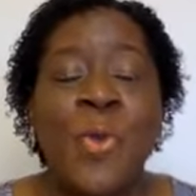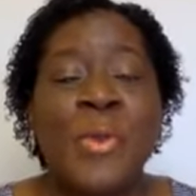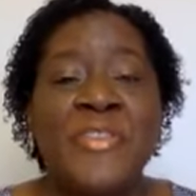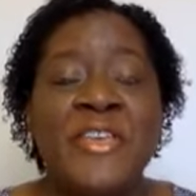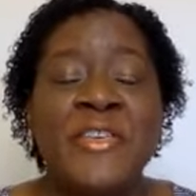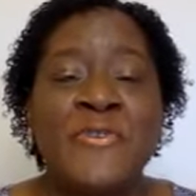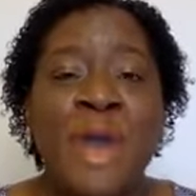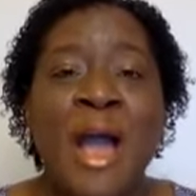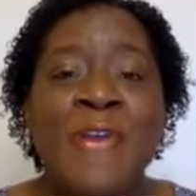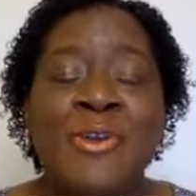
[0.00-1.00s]
We thank you for
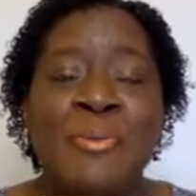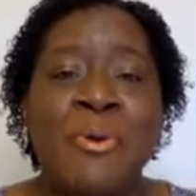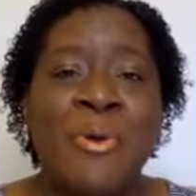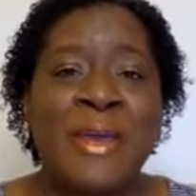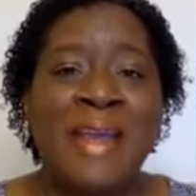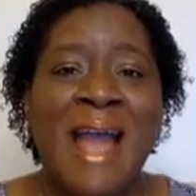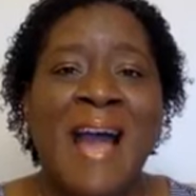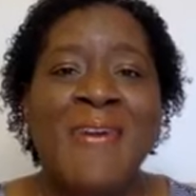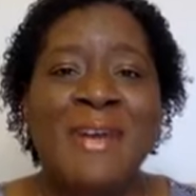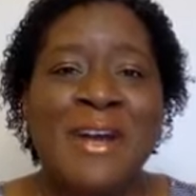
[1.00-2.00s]
how you're pouring
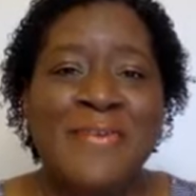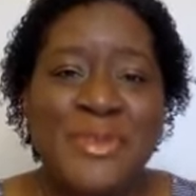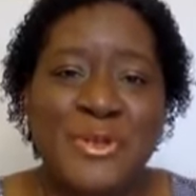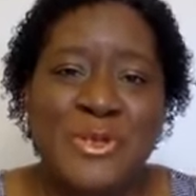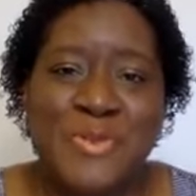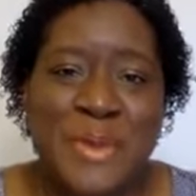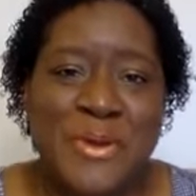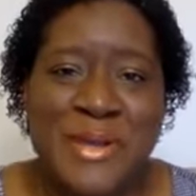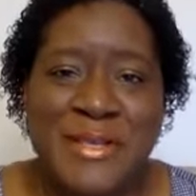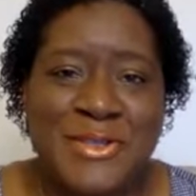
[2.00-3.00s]
out of your
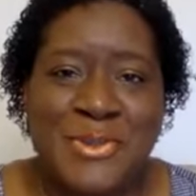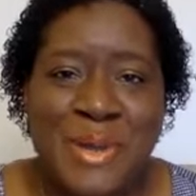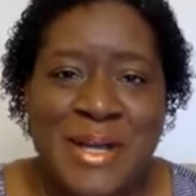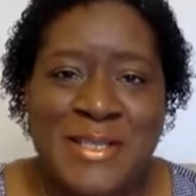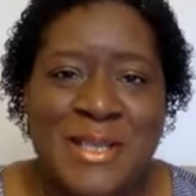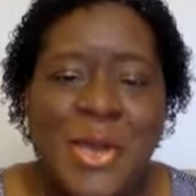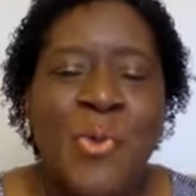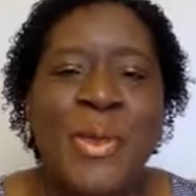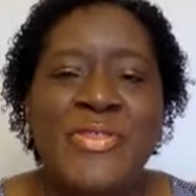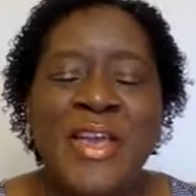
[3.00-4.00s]
spirit into us.
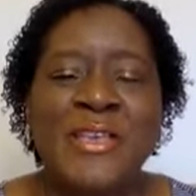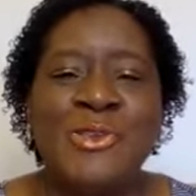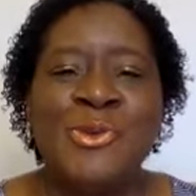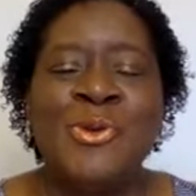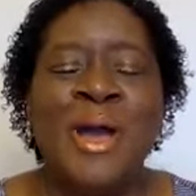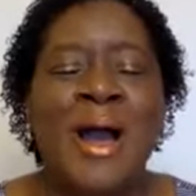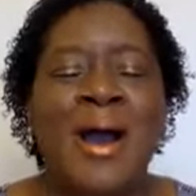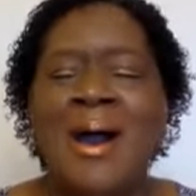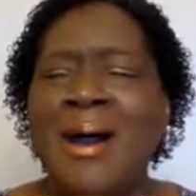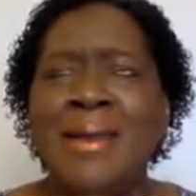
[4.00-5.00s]
We thank you,
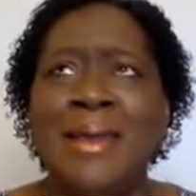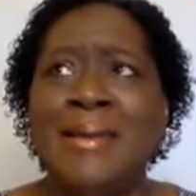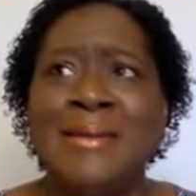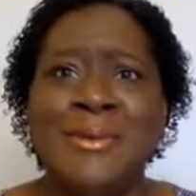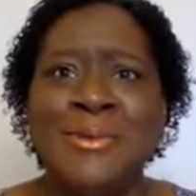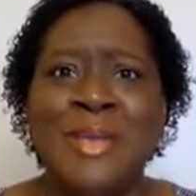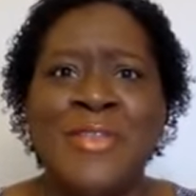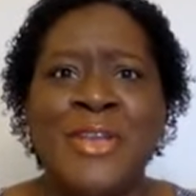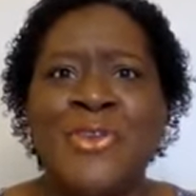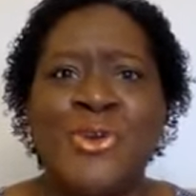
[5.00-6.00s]
hallelujah,
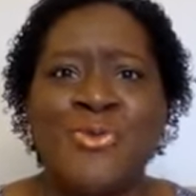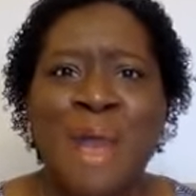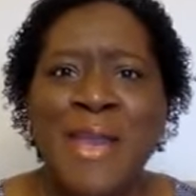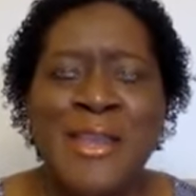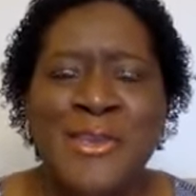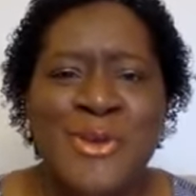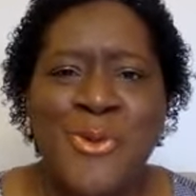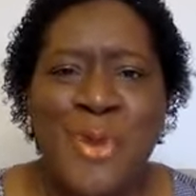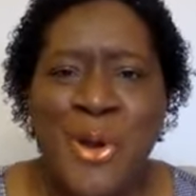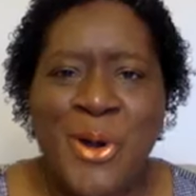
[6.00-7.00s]
that you're writing your
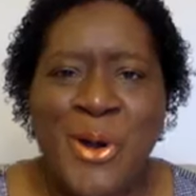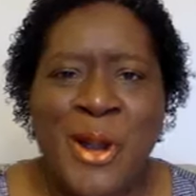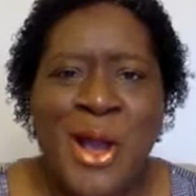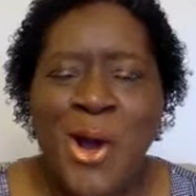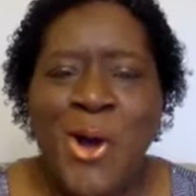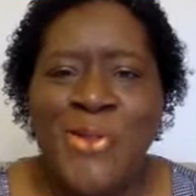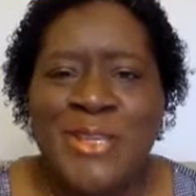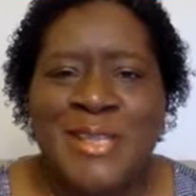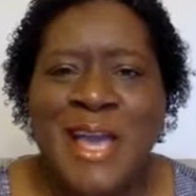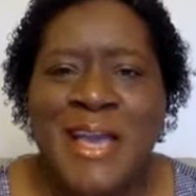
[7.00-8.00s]
word on the
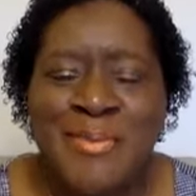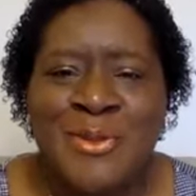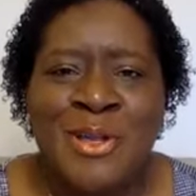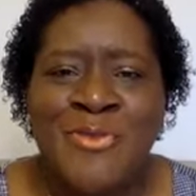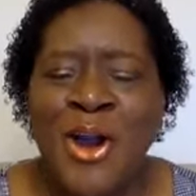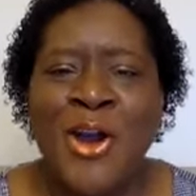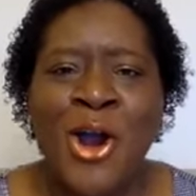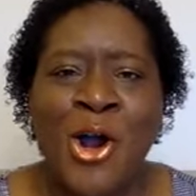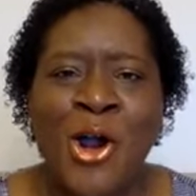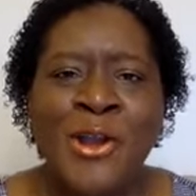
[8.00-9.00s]
tables of our
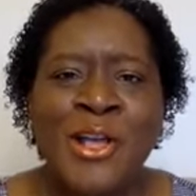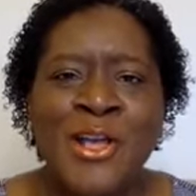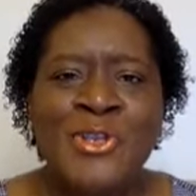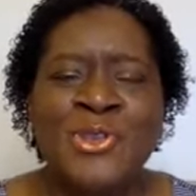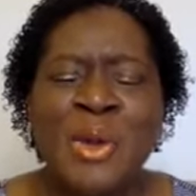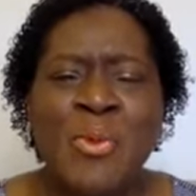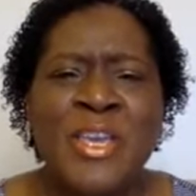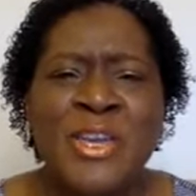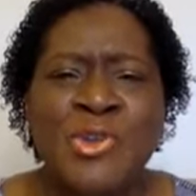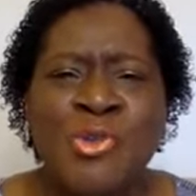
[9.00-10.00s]
heart so that we
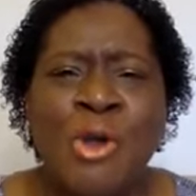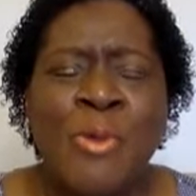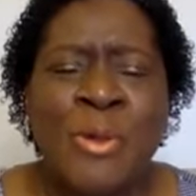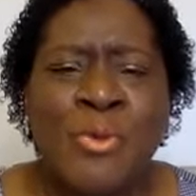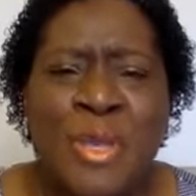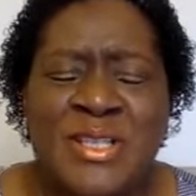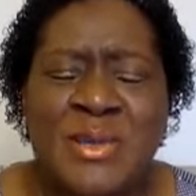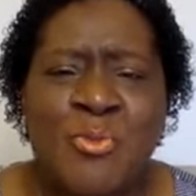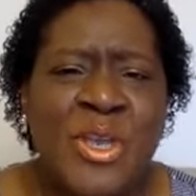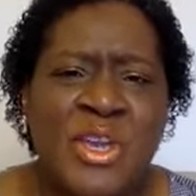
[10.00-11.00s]
can grow in
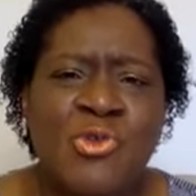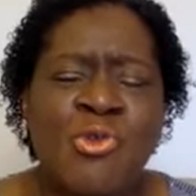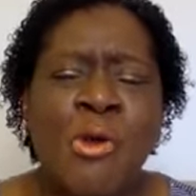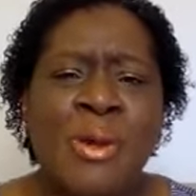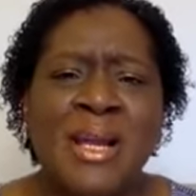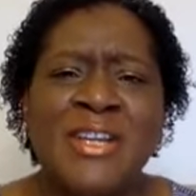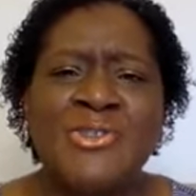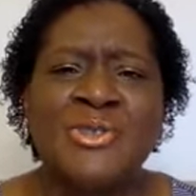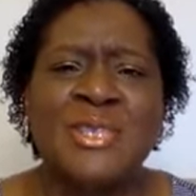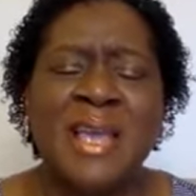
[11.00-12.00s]
wisdom, we can grow in
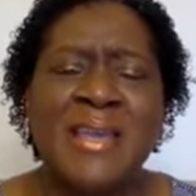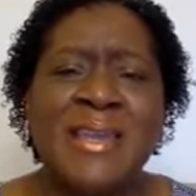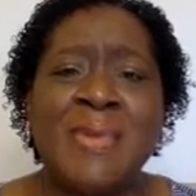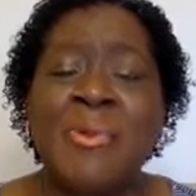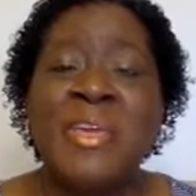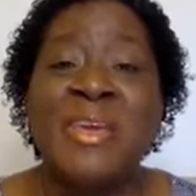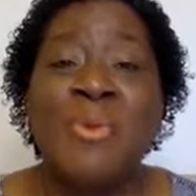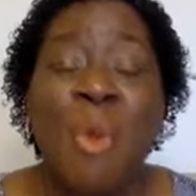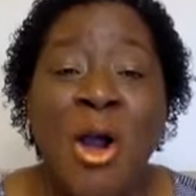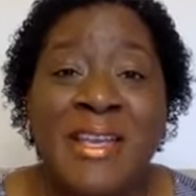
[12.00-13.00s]
understanding, and we can
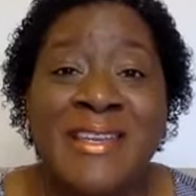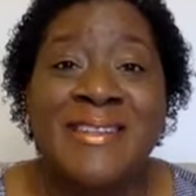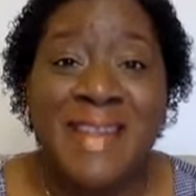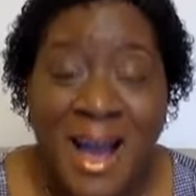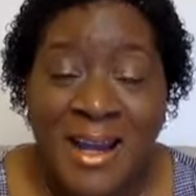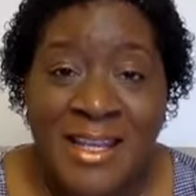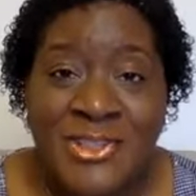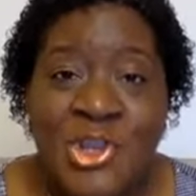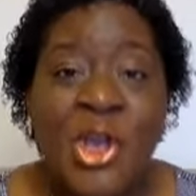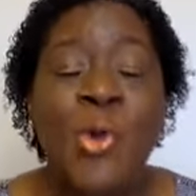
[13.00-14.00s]
walk in
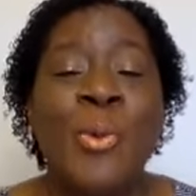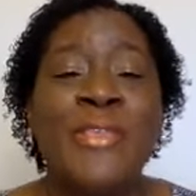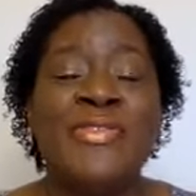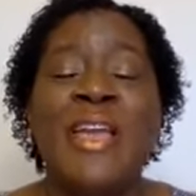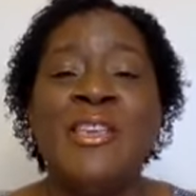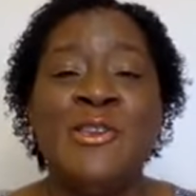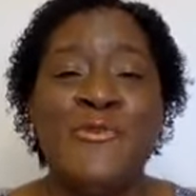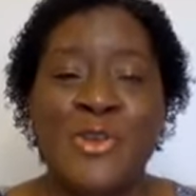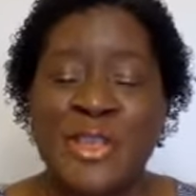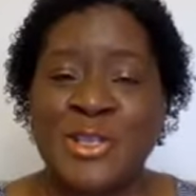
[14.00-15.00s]
knowledge. We thank you
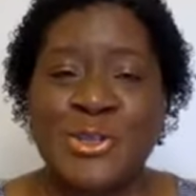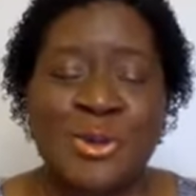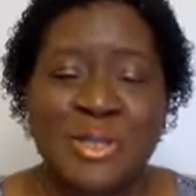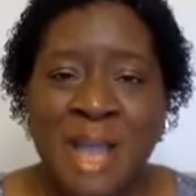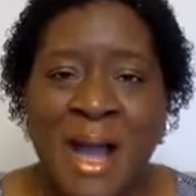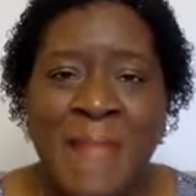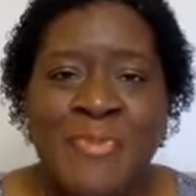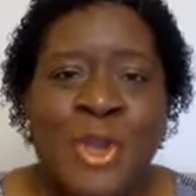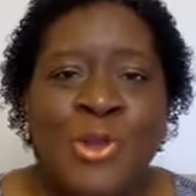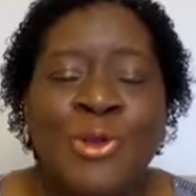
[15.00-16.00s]
for this, Lord God.
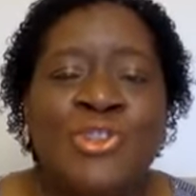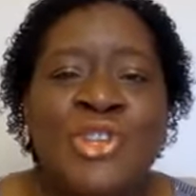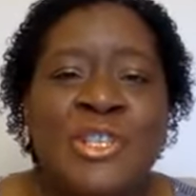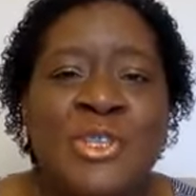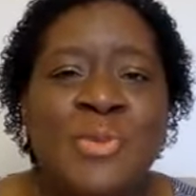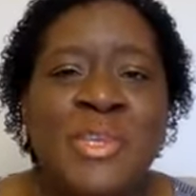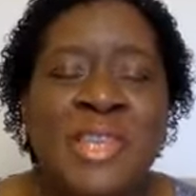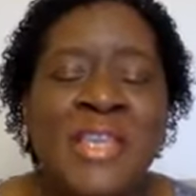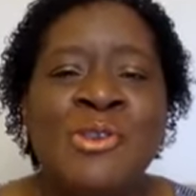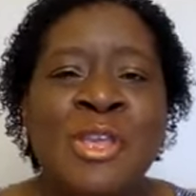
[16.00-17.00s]
Lord Jesus, we
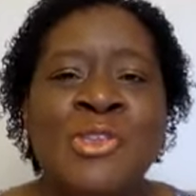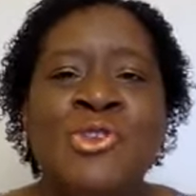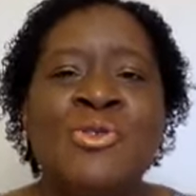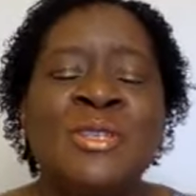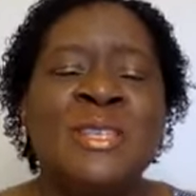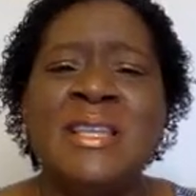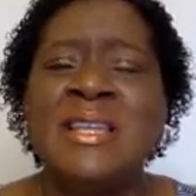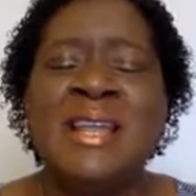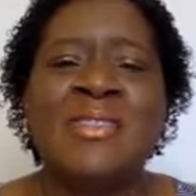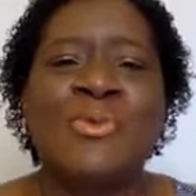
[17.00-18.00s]
thank you that you are
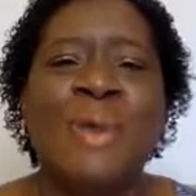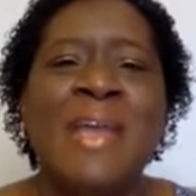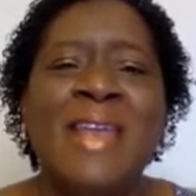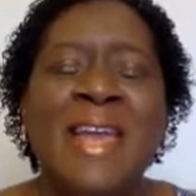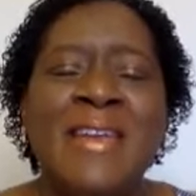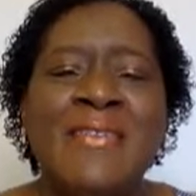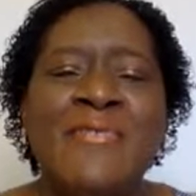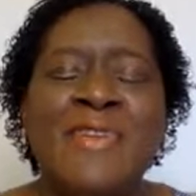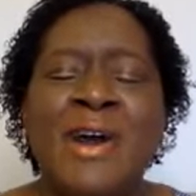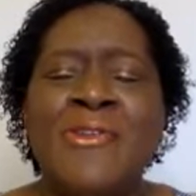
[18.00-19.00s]
seated at the right hand of the
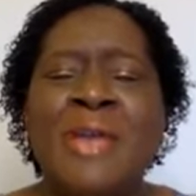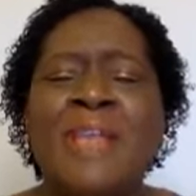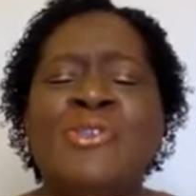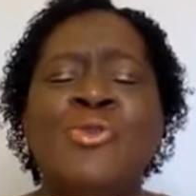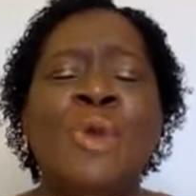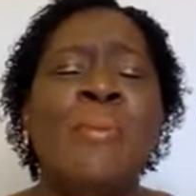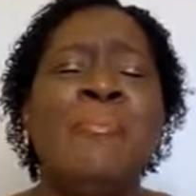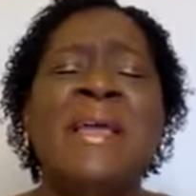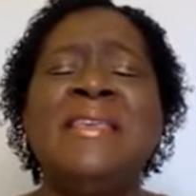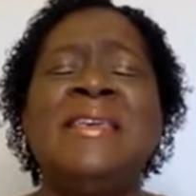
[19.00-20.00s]
Father, and you are
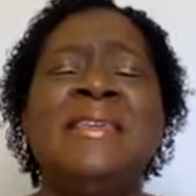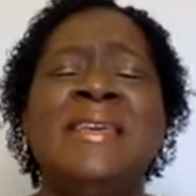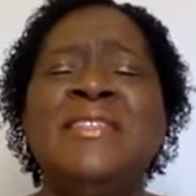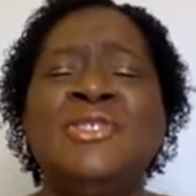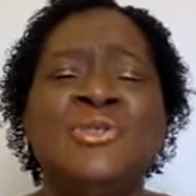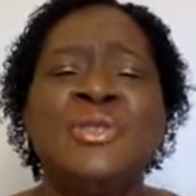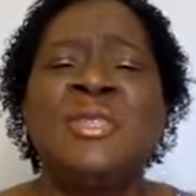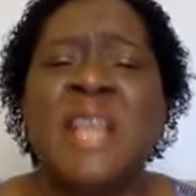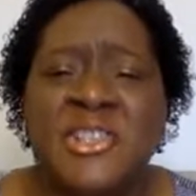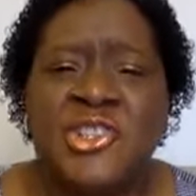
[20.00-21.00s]
making
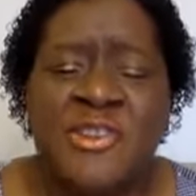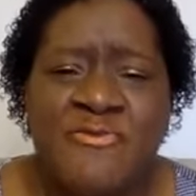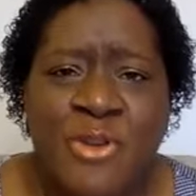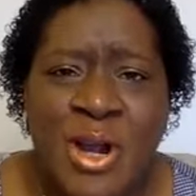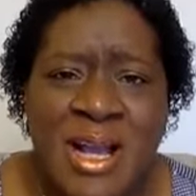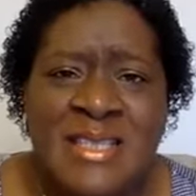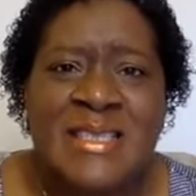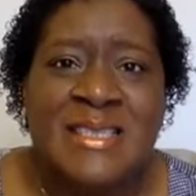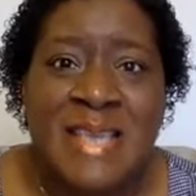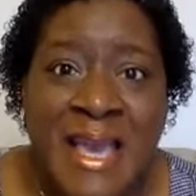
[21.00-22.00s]
intercession for us
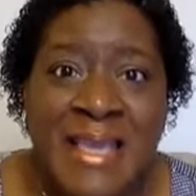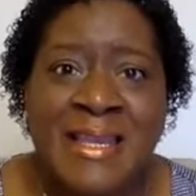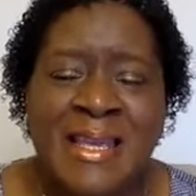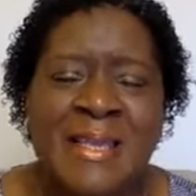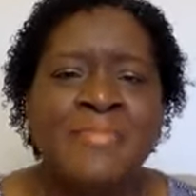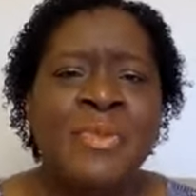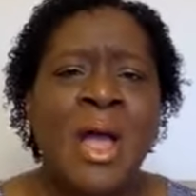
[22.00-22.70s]
daily.